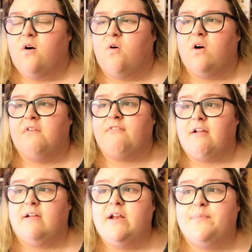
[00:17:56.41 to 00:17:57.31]
or if I
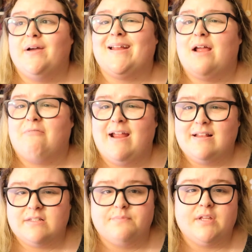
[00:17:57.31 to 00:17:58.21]
read a book and I
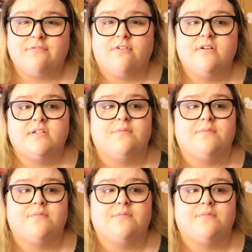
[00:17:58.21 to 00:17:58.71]
rate something first,